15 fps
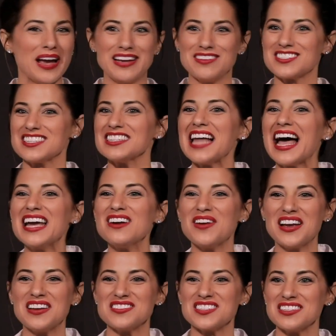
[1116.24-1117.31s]
waves, light
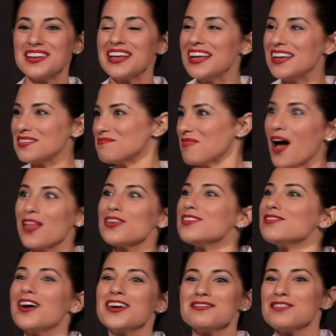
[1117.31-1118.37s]
waves, and
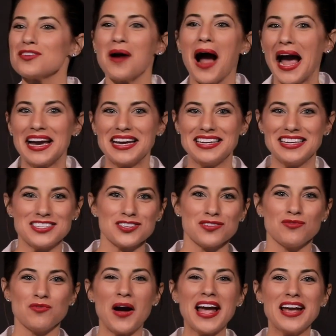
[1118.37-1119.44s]
other fun varieties
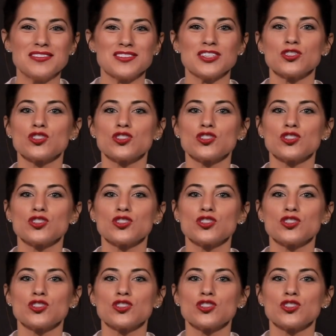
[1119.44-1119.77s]
of waves.